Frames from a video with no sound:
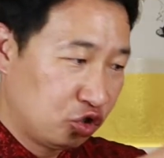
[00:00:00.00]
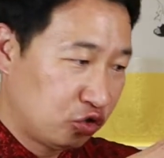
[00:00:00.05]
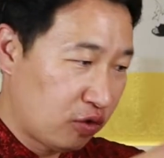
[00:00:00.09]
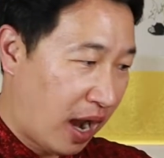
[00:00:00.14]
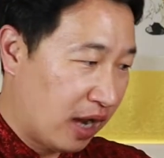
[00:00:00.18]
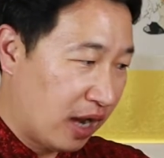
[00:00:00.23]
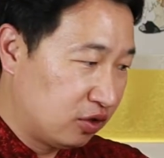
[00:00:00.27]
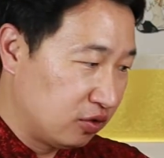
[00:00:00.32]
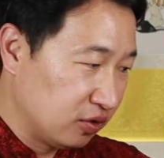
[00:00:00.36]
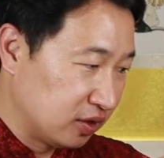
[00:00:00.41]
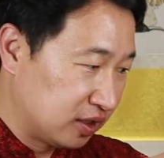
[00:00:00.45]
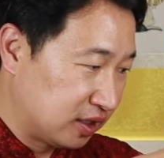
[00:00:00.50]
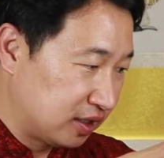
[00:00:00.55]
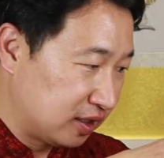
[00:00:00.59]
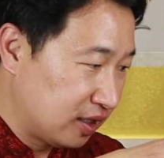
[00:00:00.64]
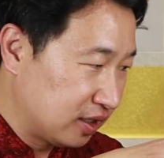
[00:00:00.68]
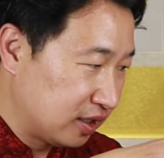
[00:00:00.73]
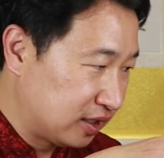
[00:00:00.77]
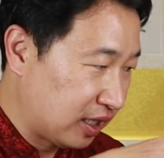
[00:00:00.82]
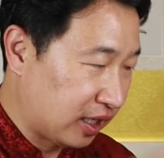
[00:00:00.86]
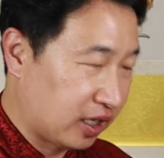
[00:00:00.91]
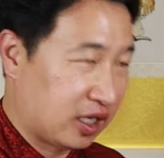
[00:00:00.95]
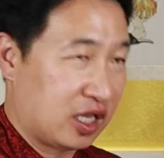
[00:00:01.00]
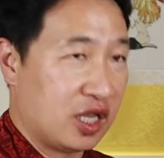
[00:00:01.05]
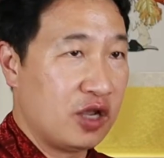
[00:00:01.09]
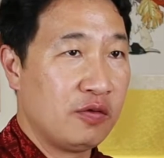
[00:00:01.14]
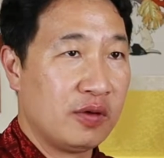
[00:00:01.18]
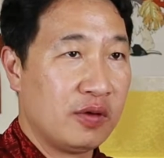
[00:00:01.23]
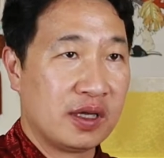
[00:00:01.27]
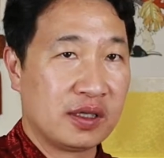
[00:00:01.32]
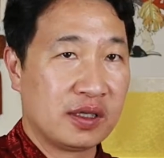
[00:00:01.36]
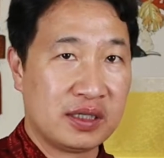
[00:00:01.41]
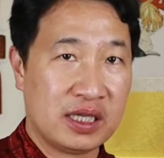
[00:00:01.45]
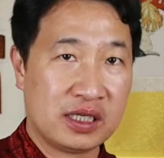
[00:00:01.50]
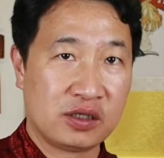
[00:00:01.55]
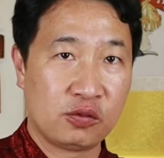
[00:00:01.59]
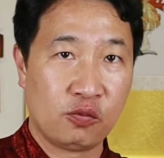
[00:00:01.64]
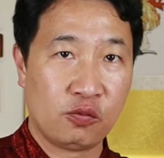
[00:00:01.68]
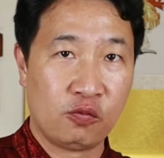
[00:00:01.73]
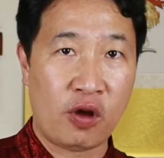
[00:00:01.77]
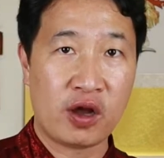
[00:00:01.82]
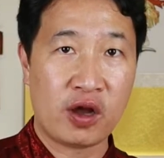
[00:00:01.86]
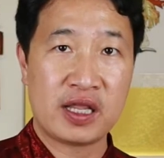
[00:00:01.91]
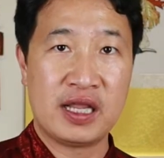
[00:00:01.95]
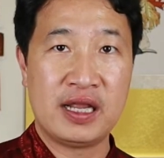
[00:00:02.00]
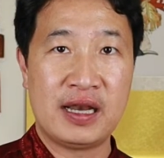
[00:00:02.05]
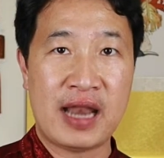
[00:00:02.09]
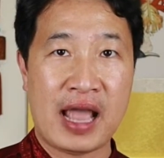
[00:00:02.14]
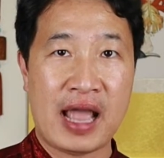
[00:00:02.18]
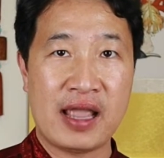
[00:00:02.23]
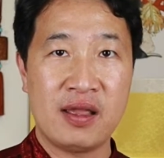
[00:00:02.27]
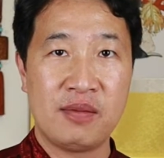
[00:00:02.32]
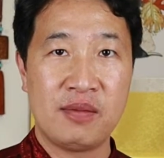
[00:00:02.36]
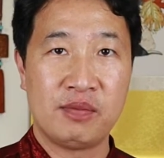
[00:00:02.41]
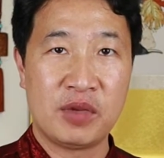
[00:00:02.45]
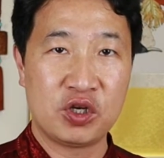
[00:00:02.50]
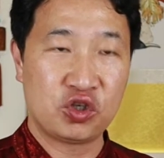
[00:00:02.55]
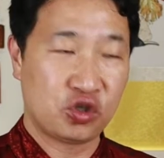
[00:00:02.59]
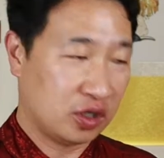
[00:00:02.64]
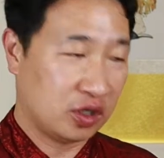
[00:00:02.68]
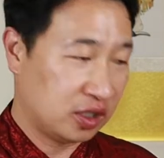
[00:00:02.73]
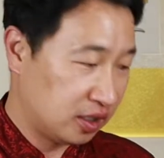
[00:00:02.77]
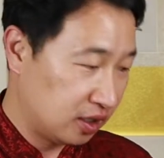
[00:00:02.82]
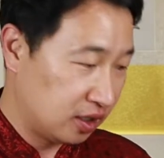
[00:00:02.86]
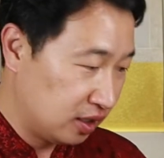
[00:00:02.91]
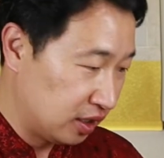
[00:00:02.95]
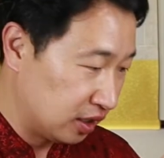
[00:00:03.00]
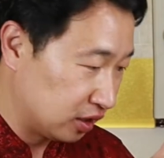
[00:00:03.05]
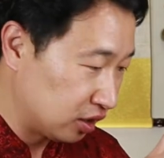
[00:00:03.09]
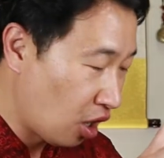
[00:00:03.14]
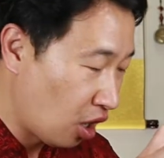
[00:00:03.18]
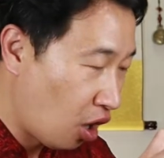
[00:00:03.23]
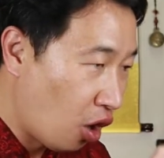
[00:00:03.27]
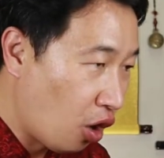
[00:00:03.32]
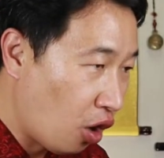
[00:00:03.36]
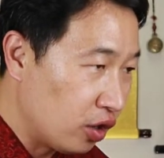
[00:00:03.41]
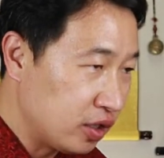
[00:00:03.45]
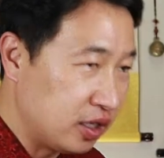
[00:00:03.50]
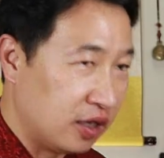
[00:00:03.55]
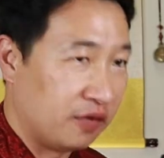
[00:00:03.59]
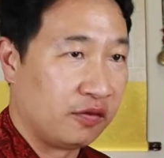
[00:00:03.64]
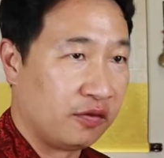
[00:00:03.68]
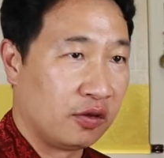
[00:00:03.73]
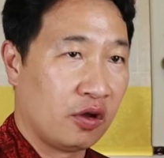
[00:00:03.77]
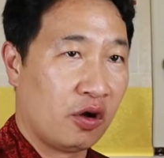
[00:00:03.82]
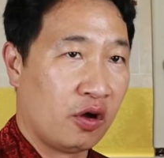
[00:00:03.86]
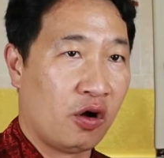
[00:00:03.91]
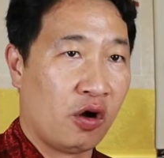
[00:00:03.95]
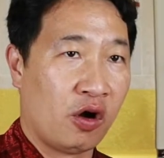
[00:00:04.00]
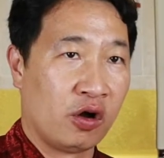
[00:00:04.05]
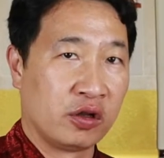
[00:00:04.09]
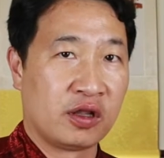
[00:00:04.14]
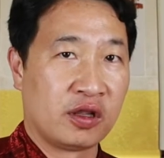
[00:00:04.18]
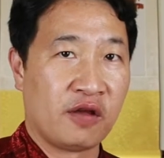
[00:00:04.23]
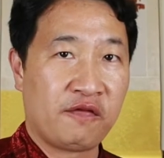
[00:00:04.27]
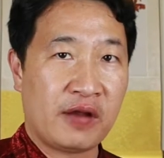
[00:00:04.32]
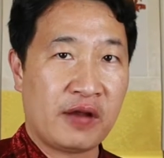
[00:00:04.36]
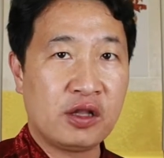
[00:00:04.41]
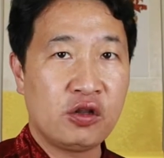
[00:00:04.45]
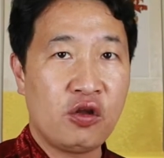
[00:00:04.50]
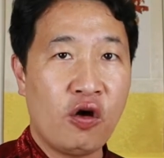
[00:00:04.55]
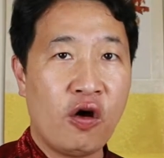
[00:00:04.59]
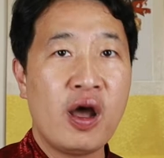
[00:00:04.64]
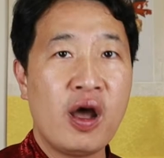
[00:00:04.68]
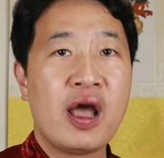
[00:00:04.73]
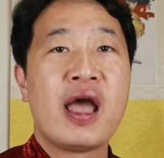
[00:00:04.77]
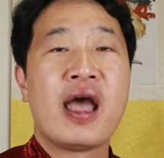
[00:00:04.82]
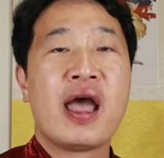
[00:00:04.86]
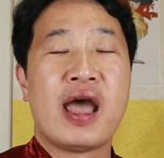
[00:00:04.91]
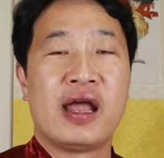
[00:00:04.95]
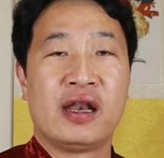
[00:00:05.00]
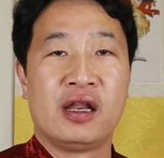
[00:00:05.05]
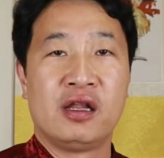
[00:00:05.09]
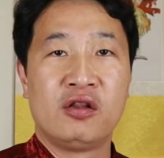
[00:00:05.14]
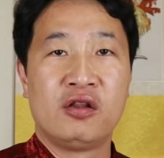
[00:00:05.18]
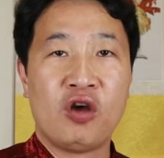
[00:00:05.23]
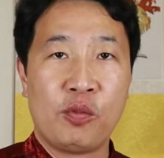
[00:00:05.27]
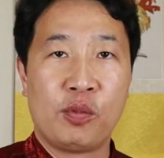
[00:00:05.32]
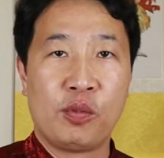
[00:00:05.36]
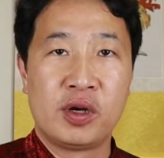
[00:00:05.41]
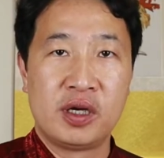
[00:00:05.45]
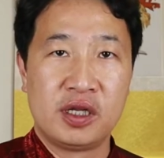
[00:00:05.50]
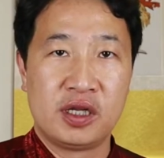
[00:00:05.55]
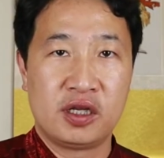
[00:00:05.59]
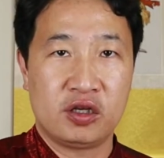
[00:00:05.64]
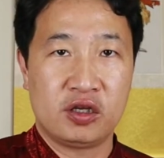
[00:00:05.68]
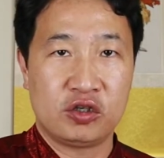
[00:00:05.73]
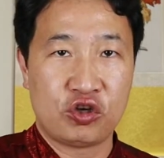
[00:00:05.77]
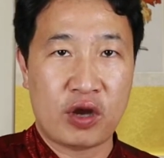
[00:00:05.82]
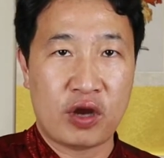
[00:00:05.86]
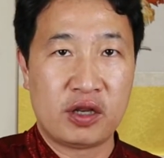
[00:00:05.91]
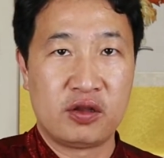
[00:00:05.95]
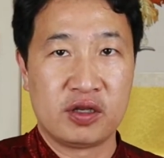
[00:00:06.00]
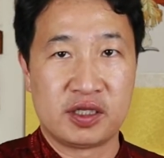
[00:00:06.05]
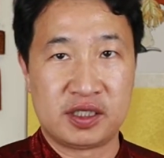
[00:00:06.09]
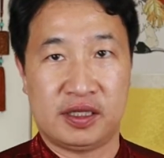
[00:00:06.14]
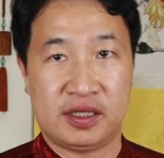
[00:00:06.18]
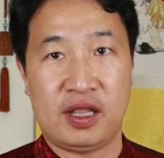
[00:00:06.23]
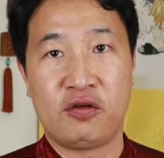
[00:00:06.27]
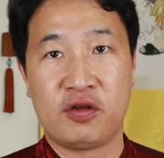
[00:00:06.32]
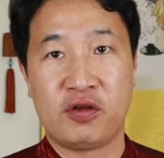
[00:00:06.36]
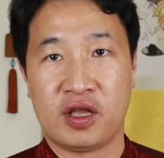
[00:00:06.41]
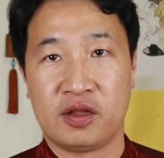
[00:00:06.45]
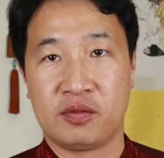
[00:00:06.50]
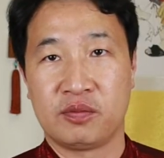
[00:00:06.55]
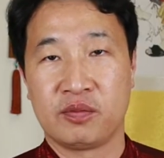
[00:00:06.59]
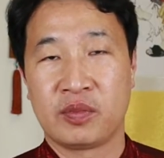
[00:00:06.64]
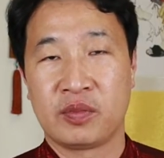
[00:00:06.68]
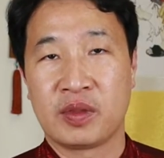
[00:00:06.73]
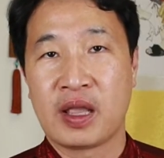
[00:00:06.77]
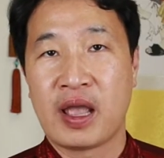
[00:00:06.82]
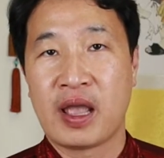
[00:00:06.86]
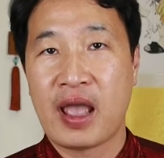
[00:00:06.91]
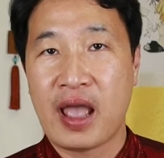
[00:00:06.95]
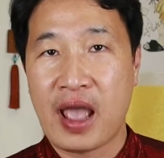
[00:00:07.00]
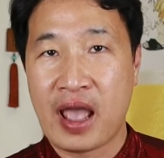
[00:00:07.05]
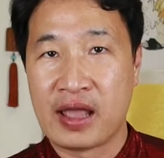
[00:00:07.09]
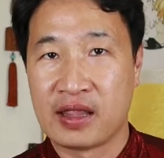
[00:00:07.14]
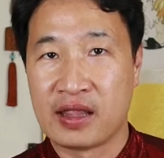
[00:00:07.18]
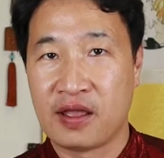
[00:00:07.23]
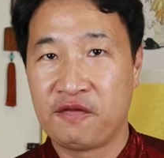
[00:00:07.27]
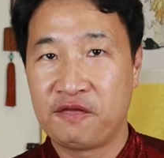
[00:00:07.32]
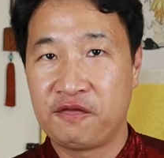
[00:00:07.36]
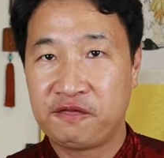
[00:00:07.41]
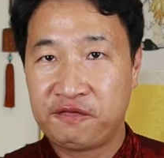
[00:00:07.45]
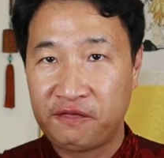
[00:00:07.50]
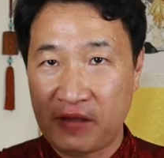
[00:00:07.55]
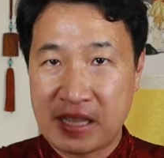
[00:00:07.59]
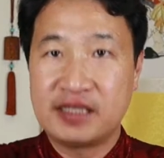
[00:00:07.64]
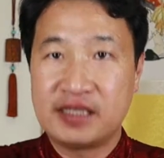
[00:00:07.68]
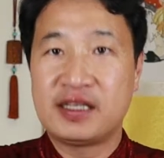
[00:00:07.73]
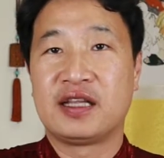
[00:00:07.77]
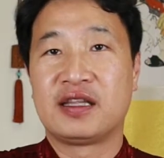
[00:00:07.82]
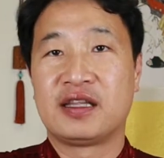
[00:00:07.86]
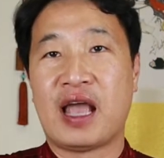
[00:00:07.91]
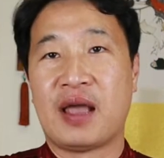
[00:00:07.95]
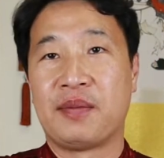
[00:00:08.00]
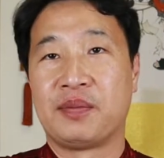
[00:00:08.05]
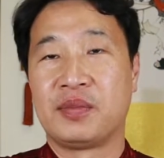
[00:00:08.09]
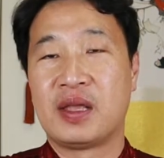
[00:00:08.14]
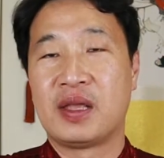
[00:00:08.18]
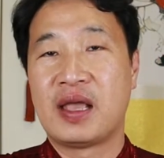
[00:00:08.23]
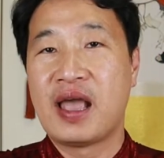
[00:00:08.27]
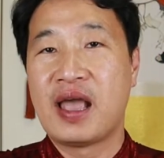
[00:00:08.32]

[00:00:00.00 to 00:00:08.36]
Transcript: try to secure this rocky lion, make sure it is on the front door, and then nobody try to steal it, and then facing them.